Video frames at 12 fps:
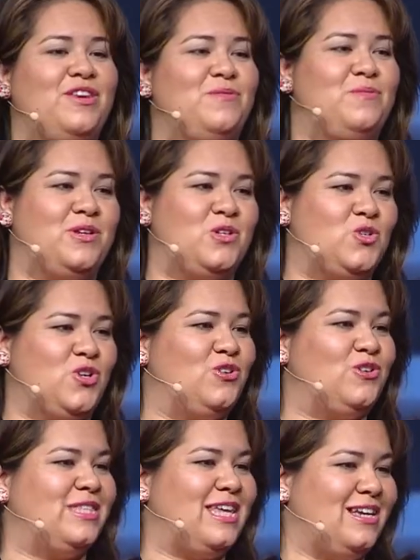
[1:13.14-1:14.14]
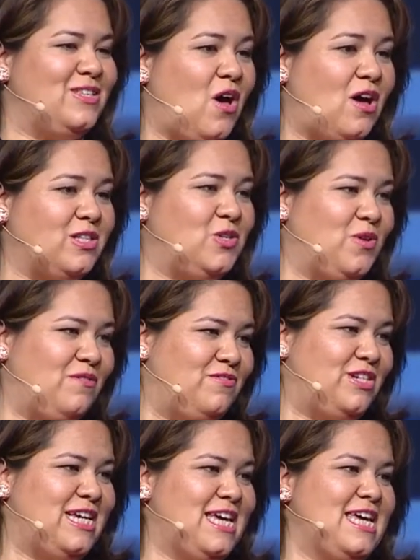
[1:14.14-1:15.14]
administrators that I talk to
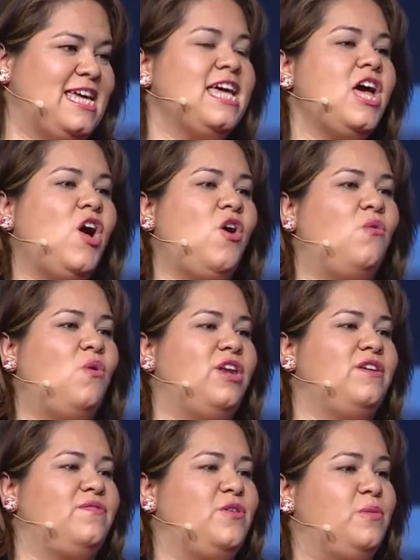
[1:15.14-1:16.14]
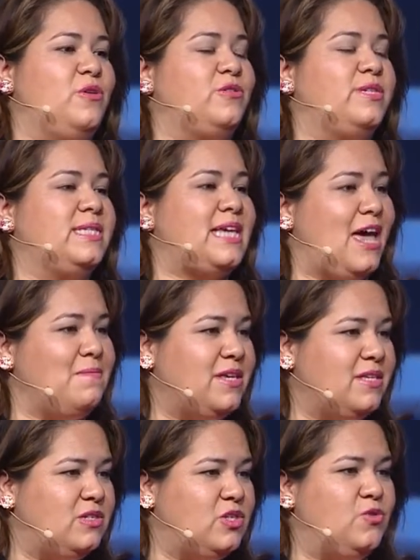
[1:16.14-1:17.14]
every day, one of the most
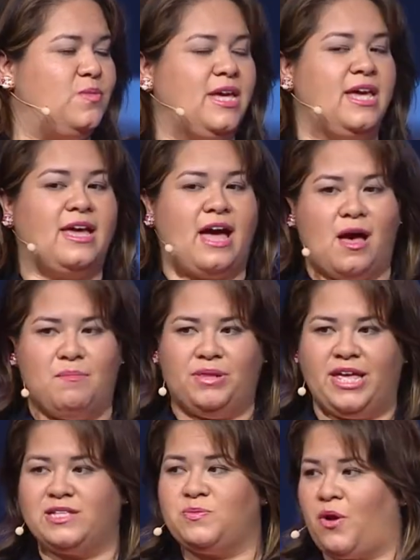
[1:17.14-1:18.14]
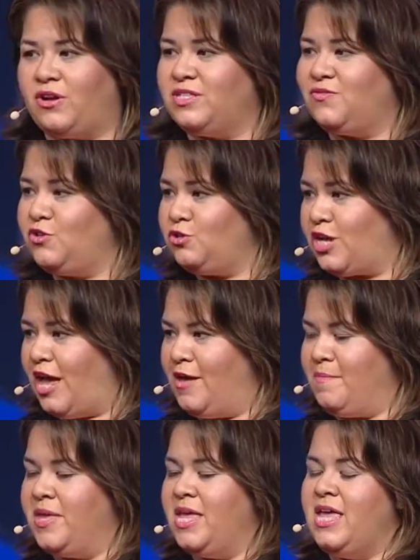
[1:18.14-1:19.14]
time-consuming and complex parts of your
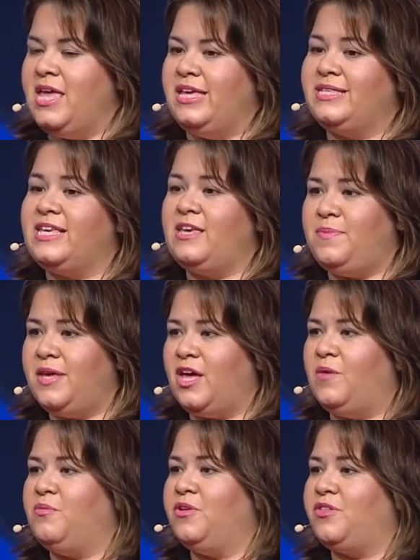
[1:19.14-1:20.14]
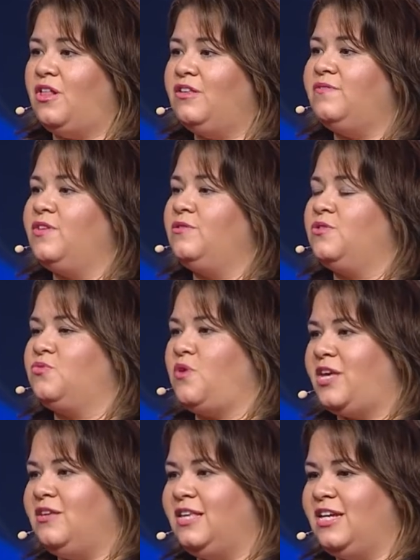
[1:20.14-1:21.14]
job is keeping up with all of those
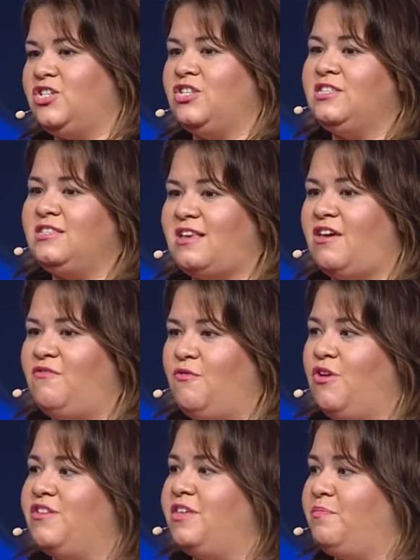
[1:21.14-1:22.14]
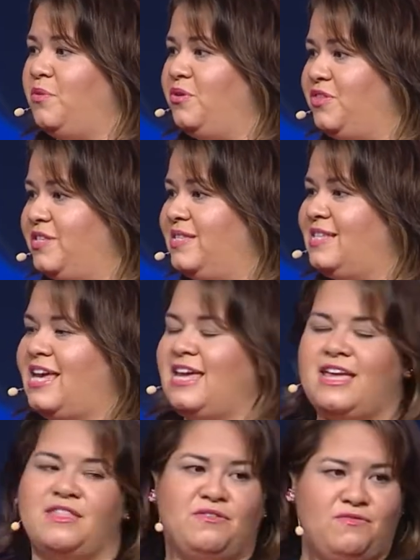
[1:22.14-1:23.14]
regulations set forth at both the
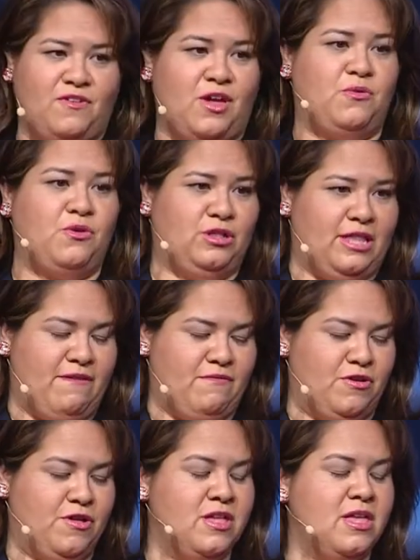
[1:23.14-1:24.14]
state and the federal level.